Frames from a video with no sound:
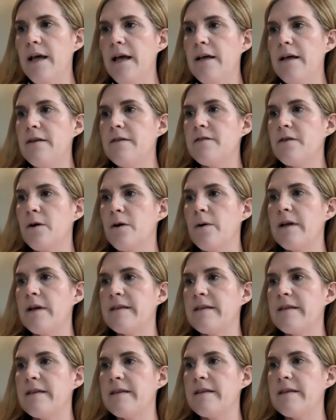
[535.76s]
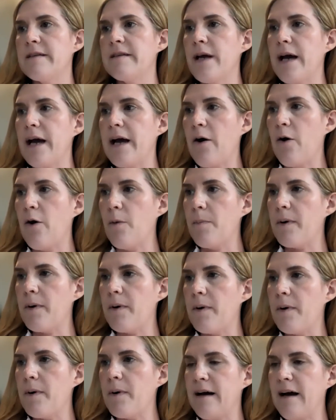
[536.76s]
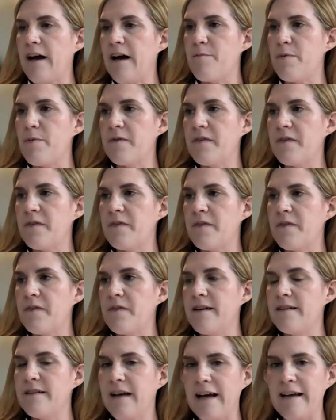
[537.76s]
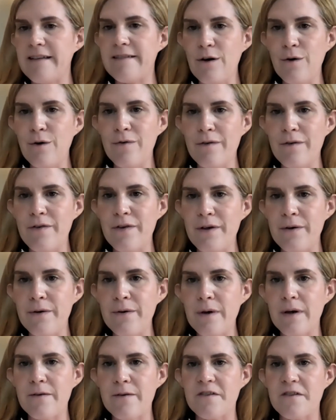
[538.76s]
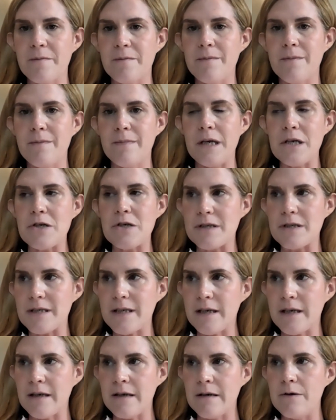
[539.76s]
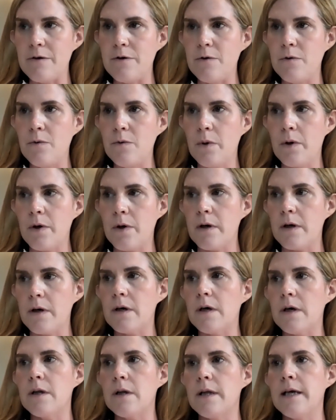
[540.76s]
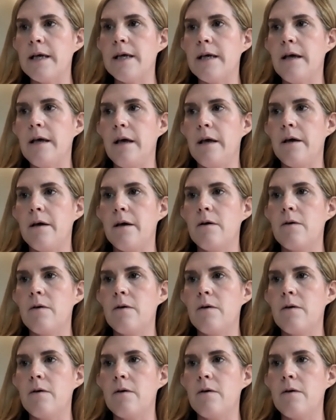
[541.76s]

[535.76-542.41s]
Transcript: So, in summary, I hope uh, I've presented a nice overview of some interesting new work linking